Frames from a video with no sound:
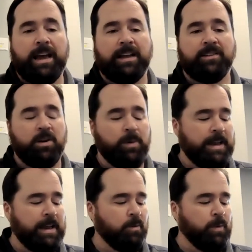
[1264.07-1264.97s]
and so we
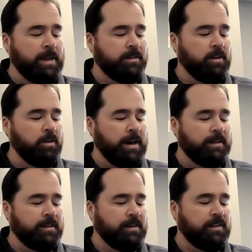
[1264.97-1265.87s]
can't wait till you
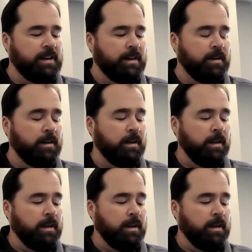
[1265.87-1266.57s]
guys get to see it